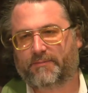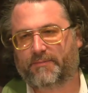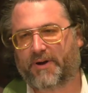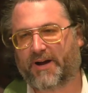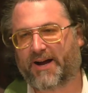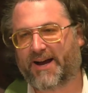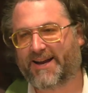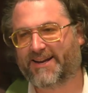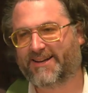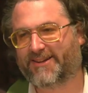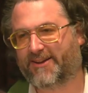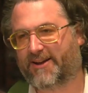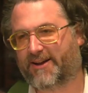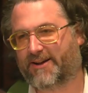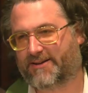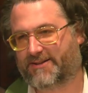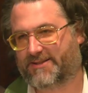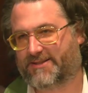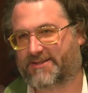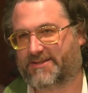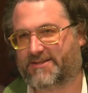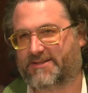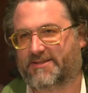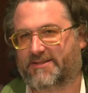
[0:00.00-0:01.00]

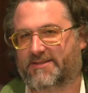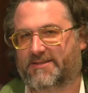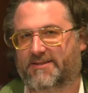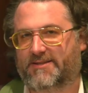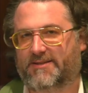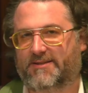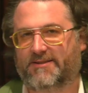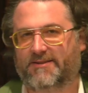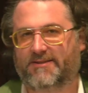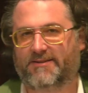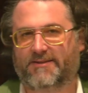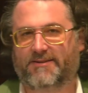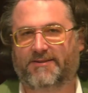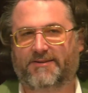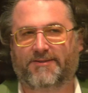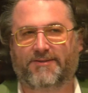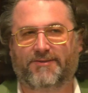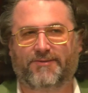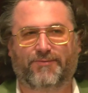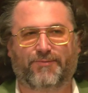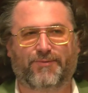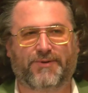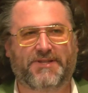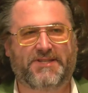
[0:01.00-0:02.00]
Potlucks
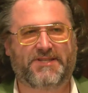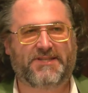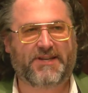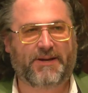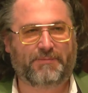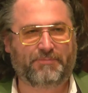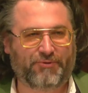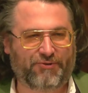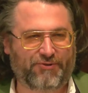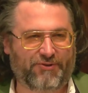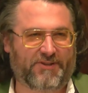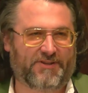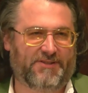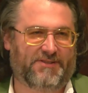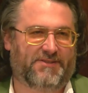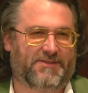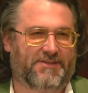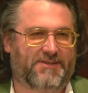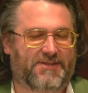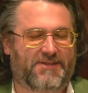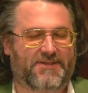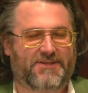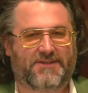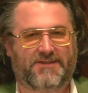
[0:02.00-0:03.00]

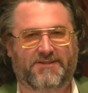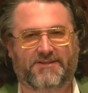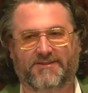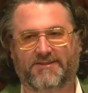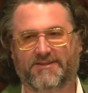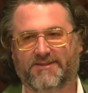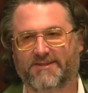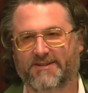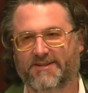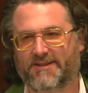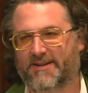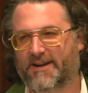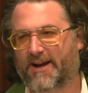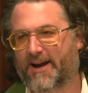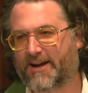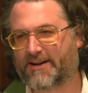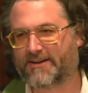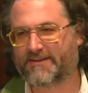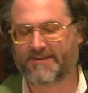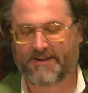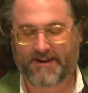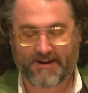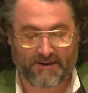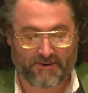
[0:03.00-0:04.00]
receptions,
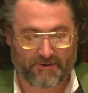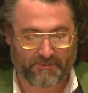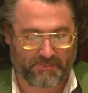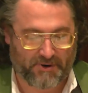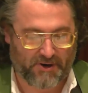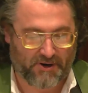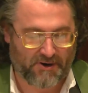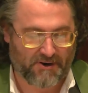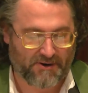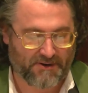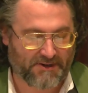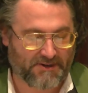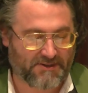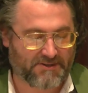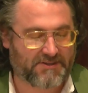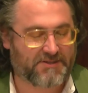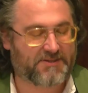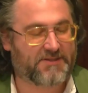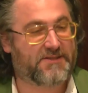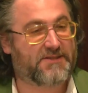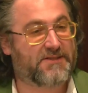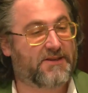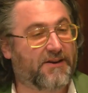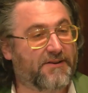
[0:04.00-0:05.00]
cocktail parties,
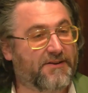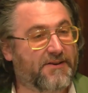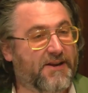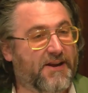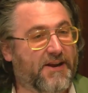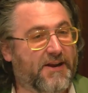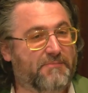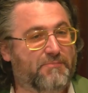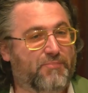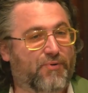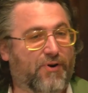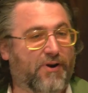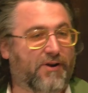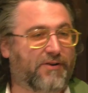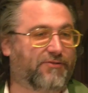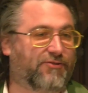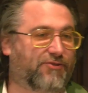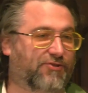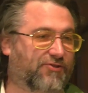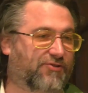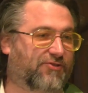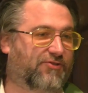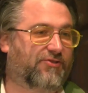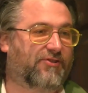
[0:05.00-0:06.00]
Sunday
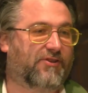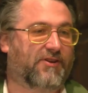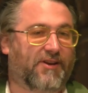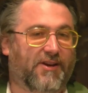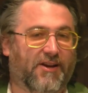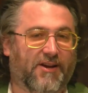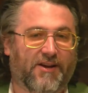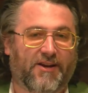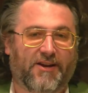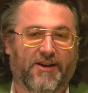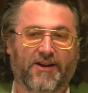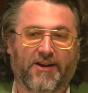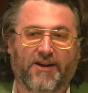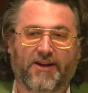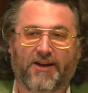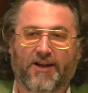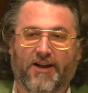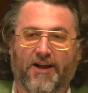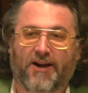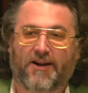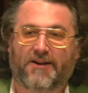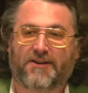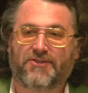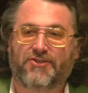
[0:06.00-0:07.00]
brunch,
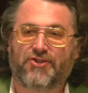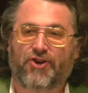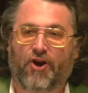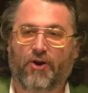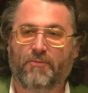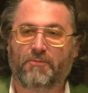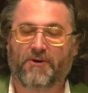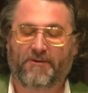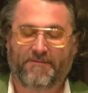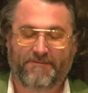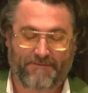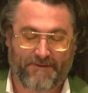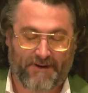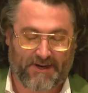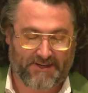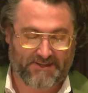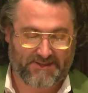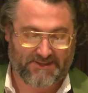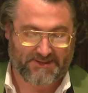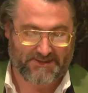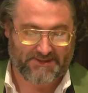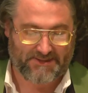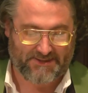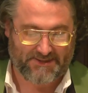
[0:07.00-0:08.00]

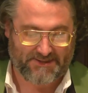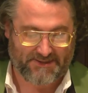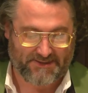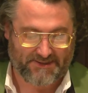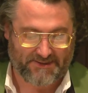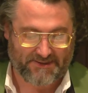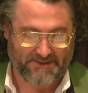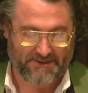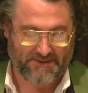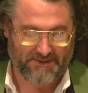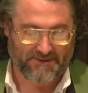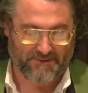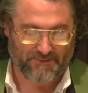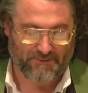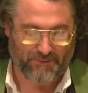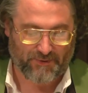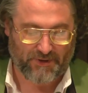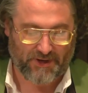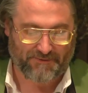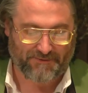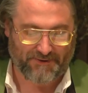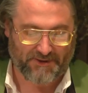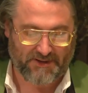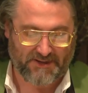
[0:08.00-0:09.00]
Oktoberfest.
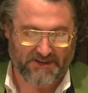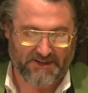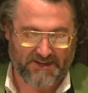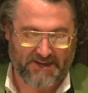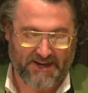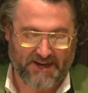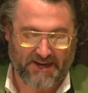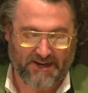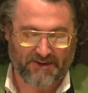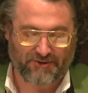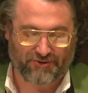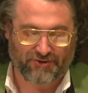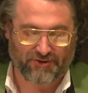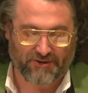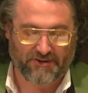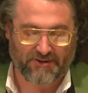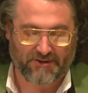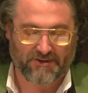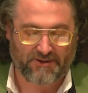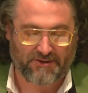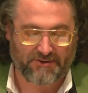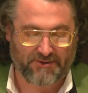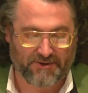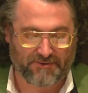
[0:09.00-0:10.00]
Whatever the
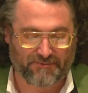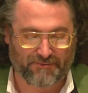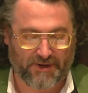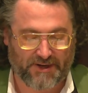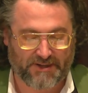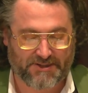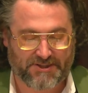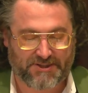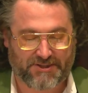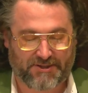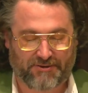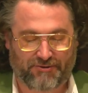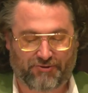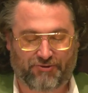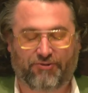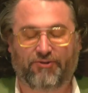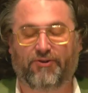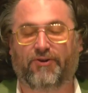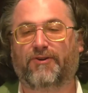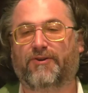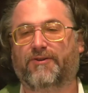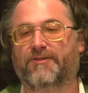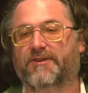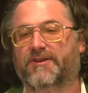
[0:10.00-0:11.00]
occasion, you can rest
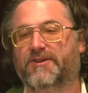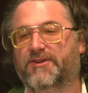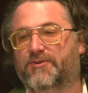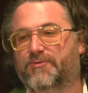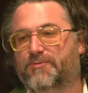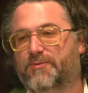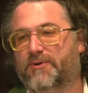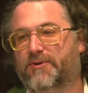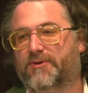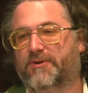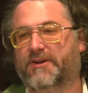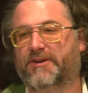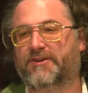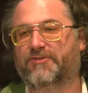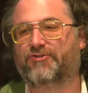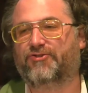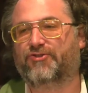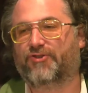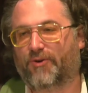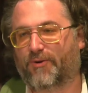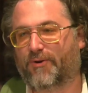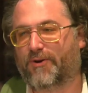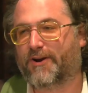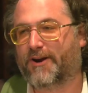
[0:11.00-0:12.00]
assured that you will
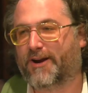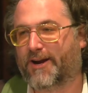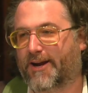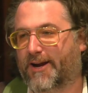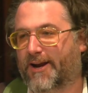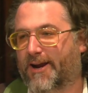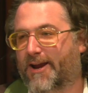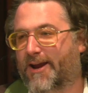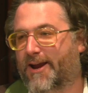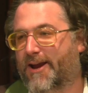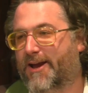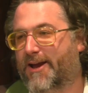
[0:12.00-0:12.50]
enjoy